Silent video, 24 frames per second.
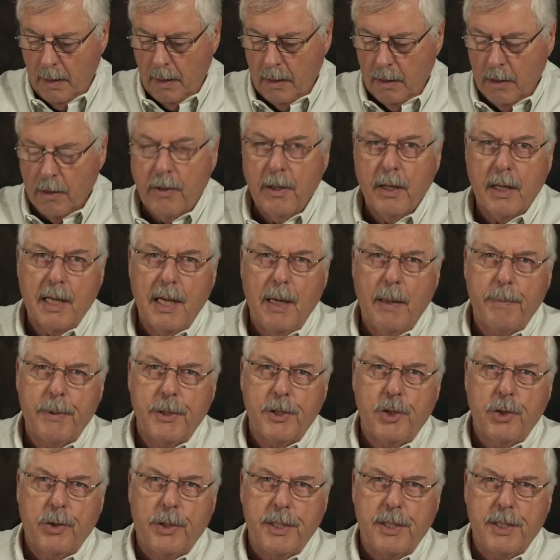You've got a couple of
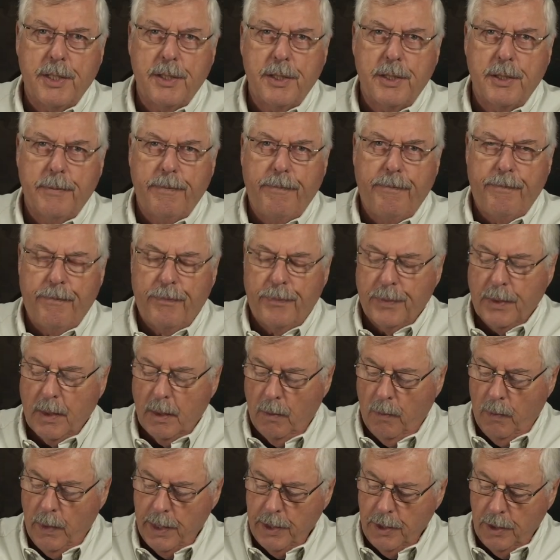choices
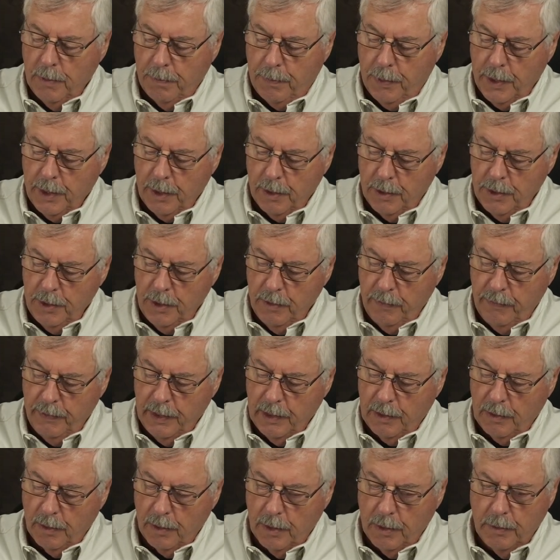when you're putting on
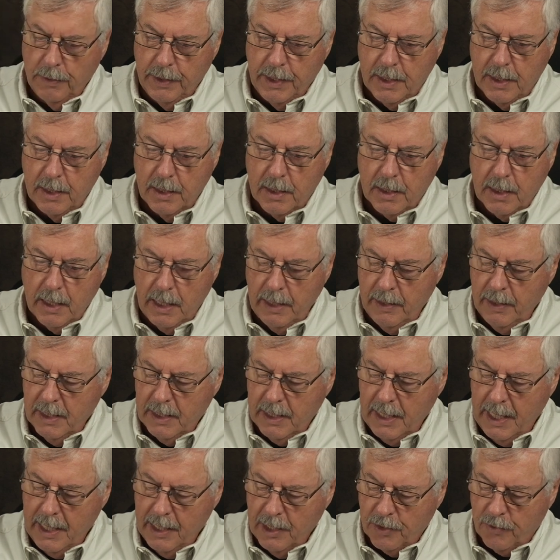UV glue. This
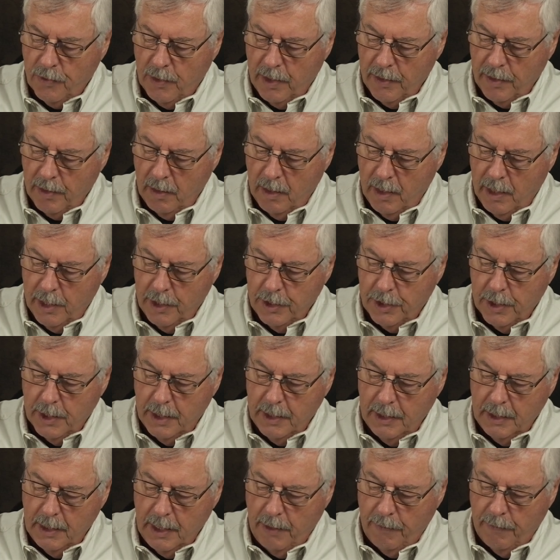head is rather large, and I
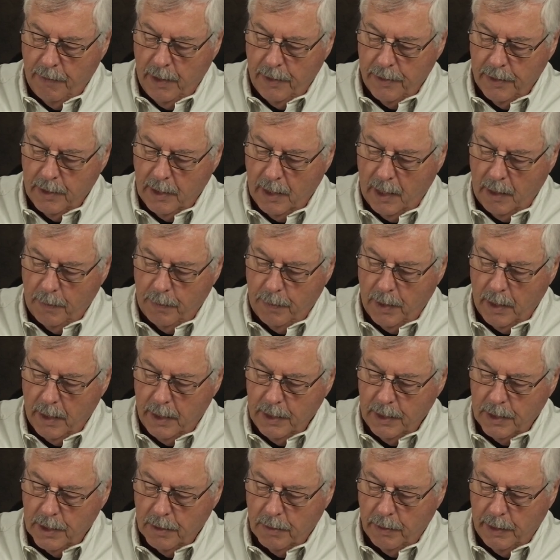did that rather
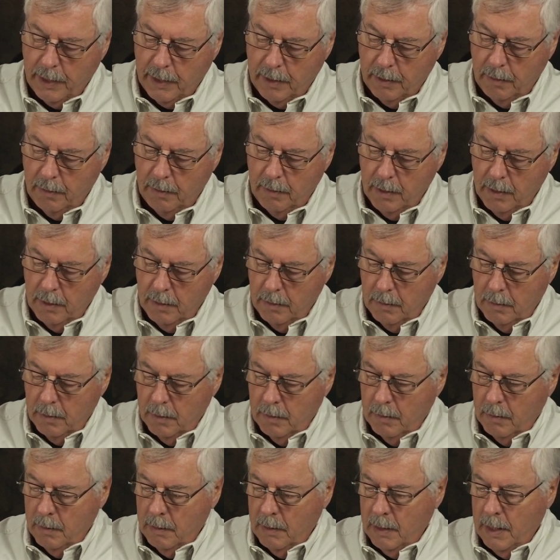deliberately so I can
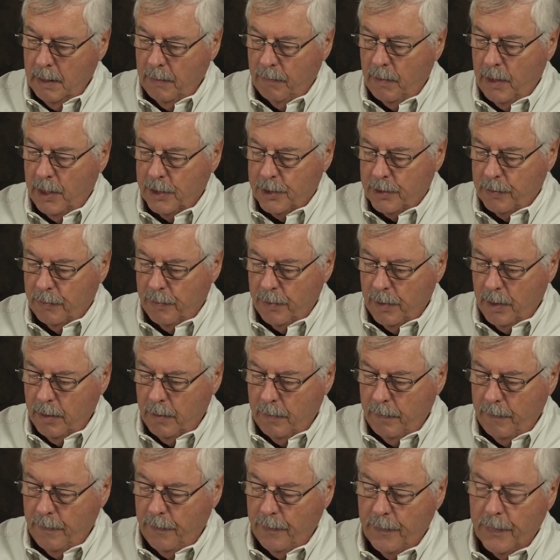have lots of
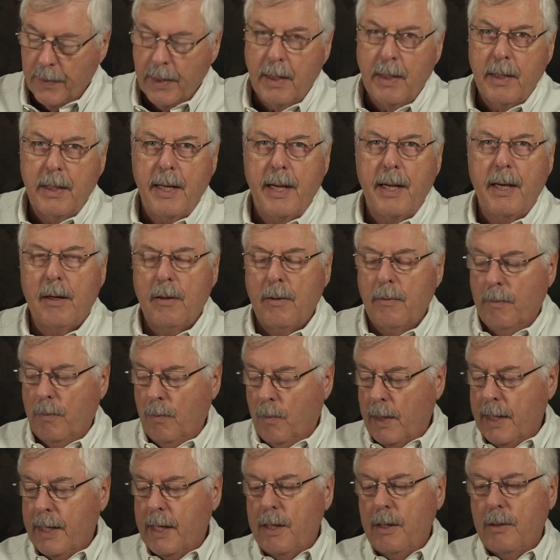room. Now,
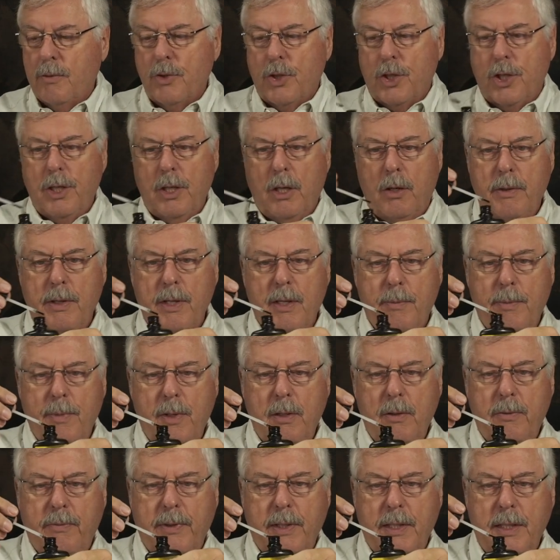what I don't show in the
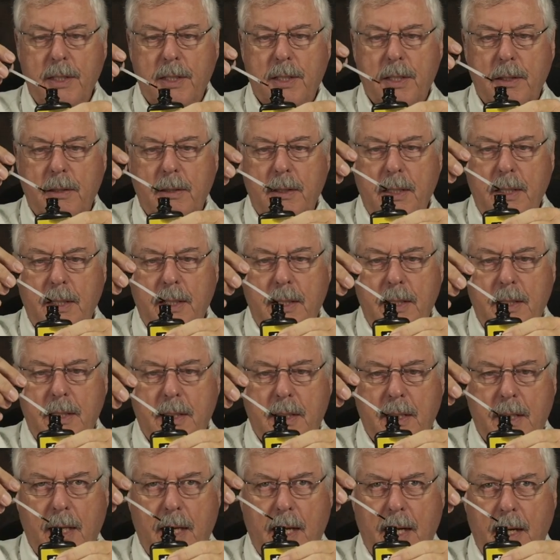movies
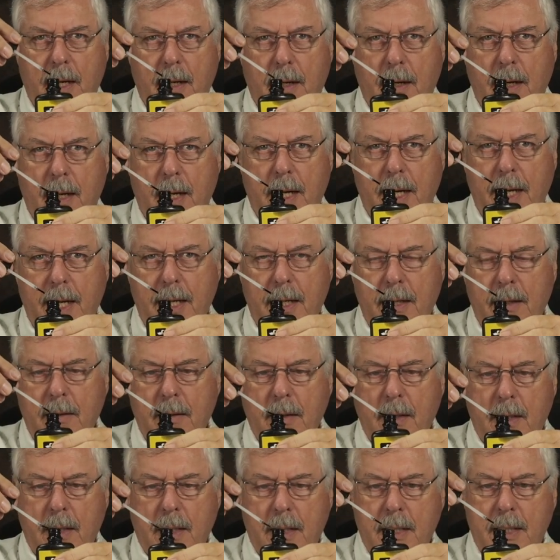is that I
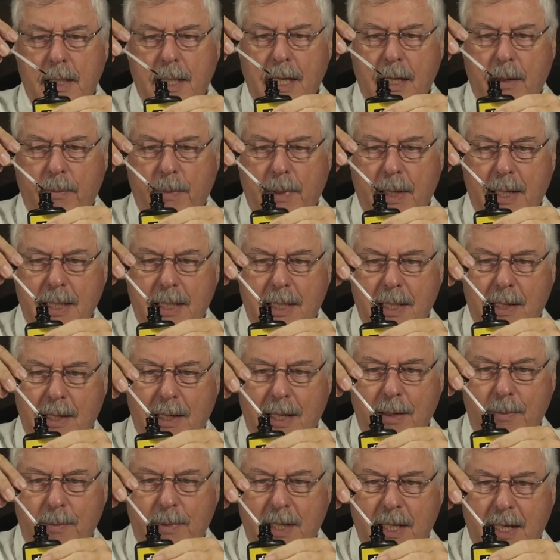take my
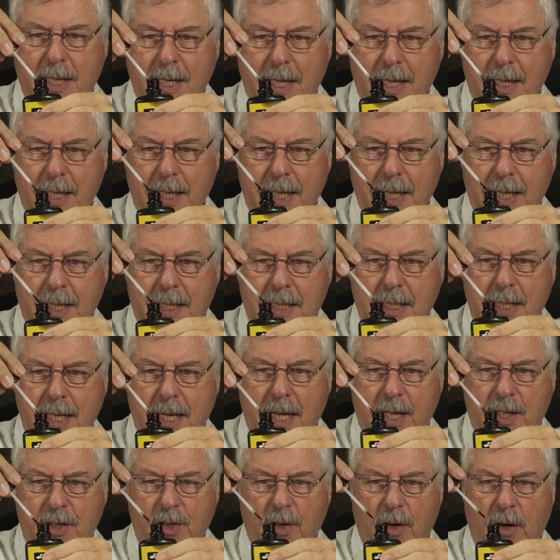time to get the
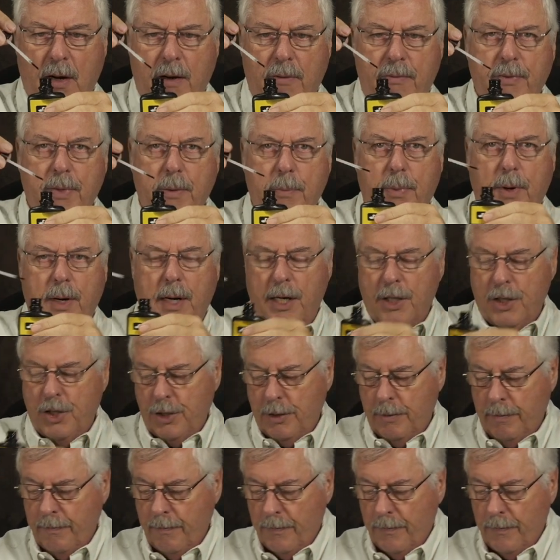excess off the brush.